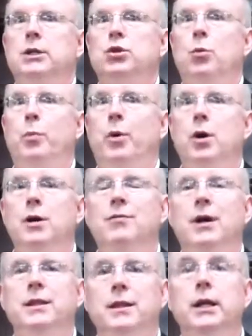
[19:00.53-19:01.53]
so part of,
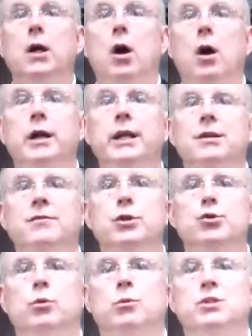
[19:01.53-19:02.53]
I think, our
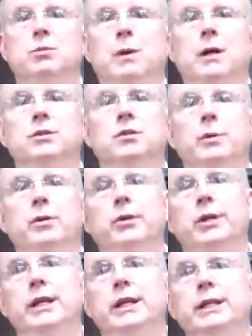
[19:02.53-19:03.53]
individual
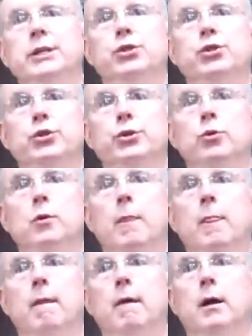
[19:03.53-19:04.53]
responsibility is to
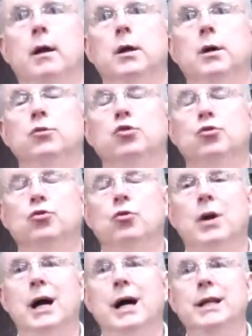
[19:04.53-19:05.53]

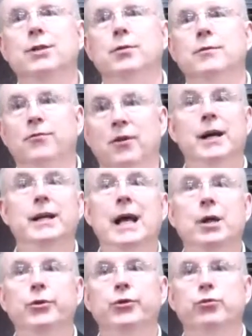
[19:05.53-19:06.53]
try to find
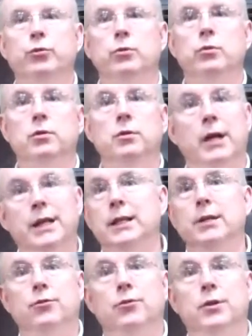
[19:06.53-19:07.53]
out the truth. And
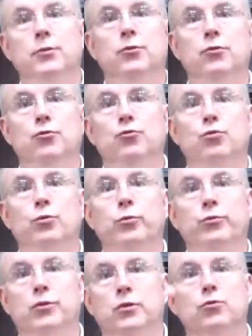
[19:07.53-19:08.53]
this is
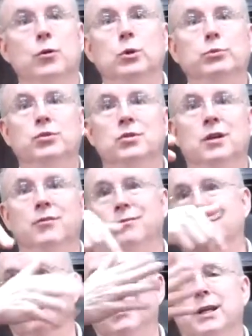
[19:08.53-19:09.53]
truth, the drone
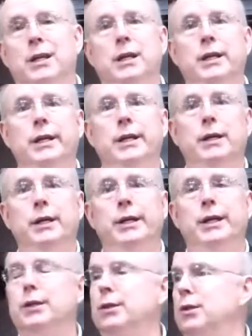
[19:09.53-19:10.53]
stuff
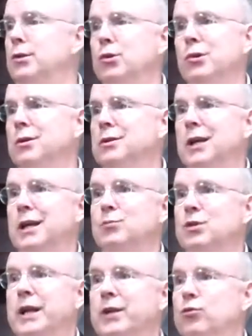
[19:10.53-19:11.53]
in the New York
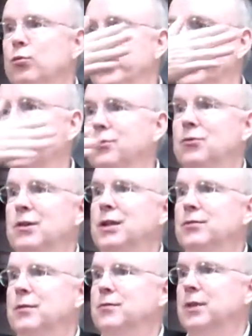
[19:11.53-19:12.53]
Times last week,
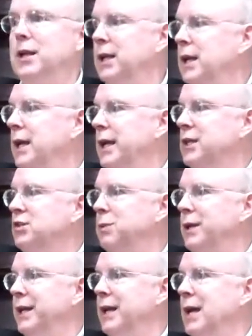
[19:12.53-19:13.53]
extensive thing
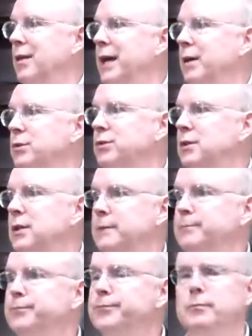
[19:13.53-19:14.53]
explaining how that was done.